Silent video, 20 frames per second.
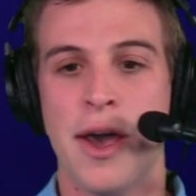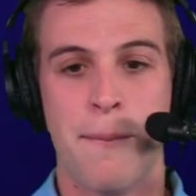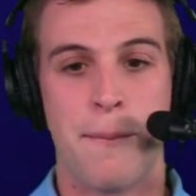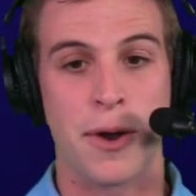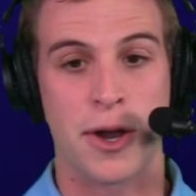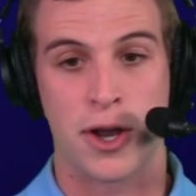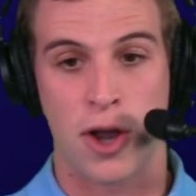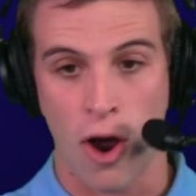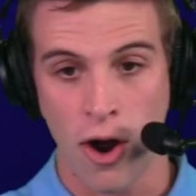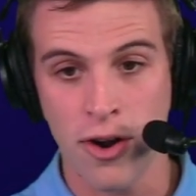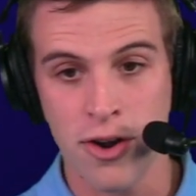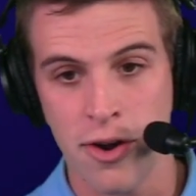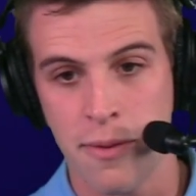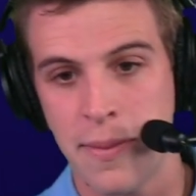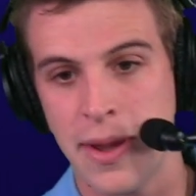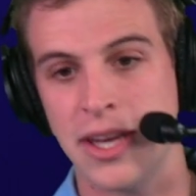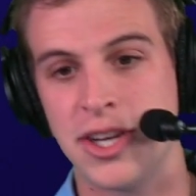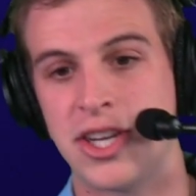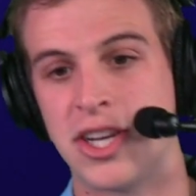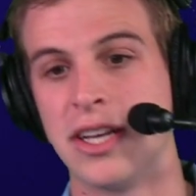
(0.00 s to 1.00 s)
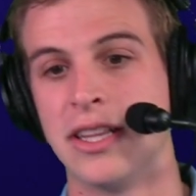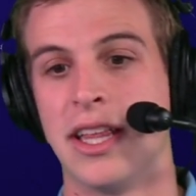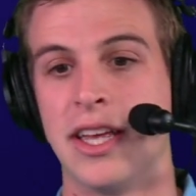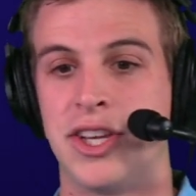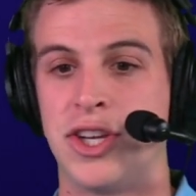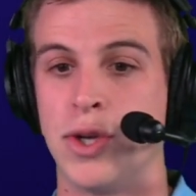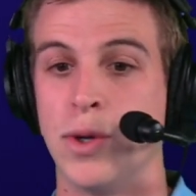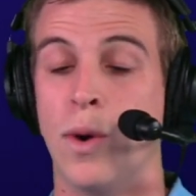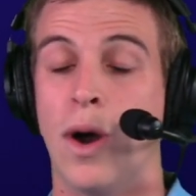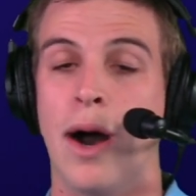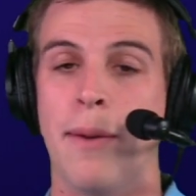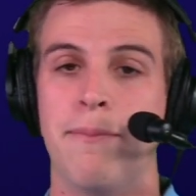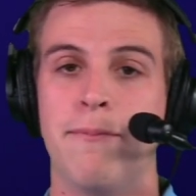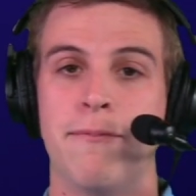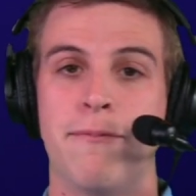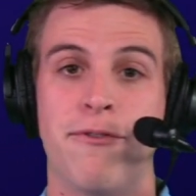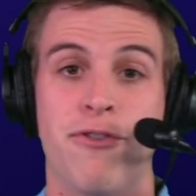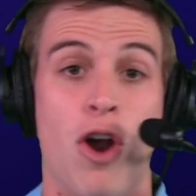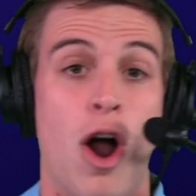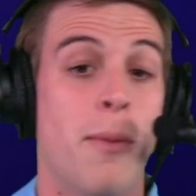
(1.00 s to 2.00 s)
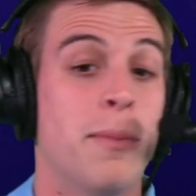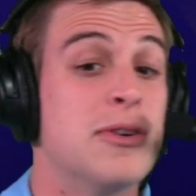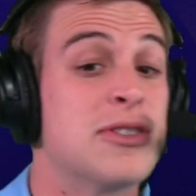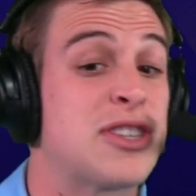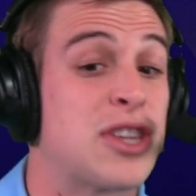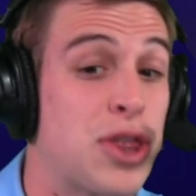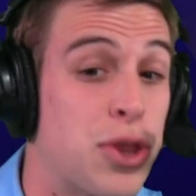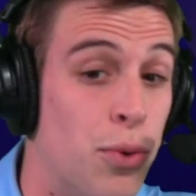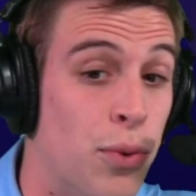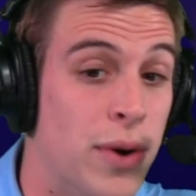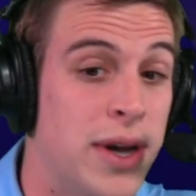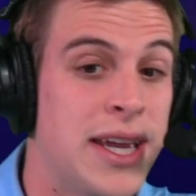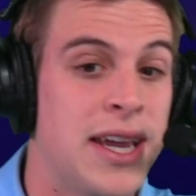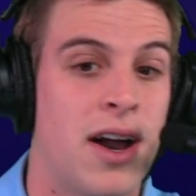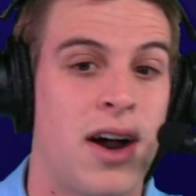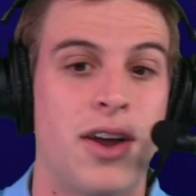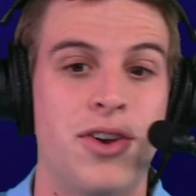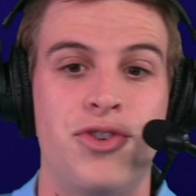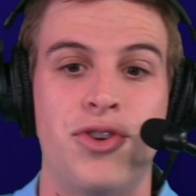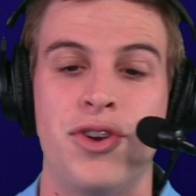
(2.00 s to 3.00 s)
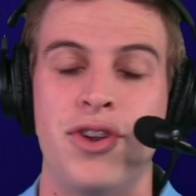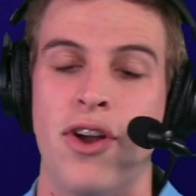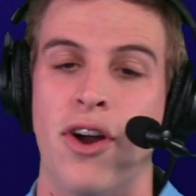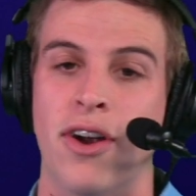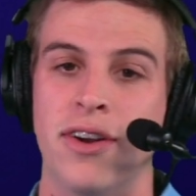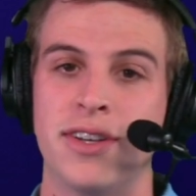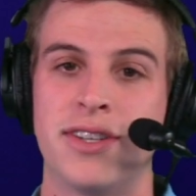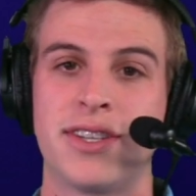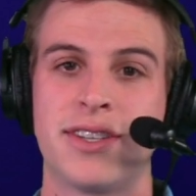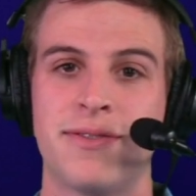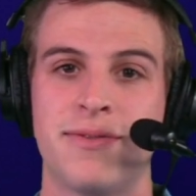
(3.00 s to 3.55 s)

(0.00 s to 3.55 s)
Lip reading: but Gardner Minshew lit you up for almost 300 yards.